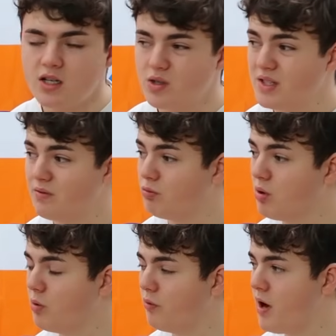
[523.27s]
So he's a
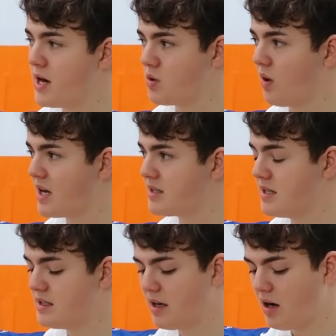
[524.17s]
real vital
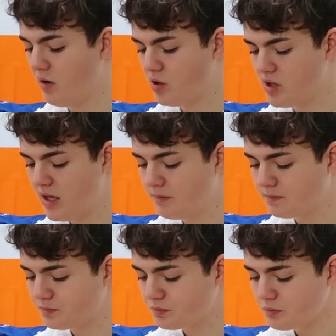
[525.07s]
asset to that Irish team.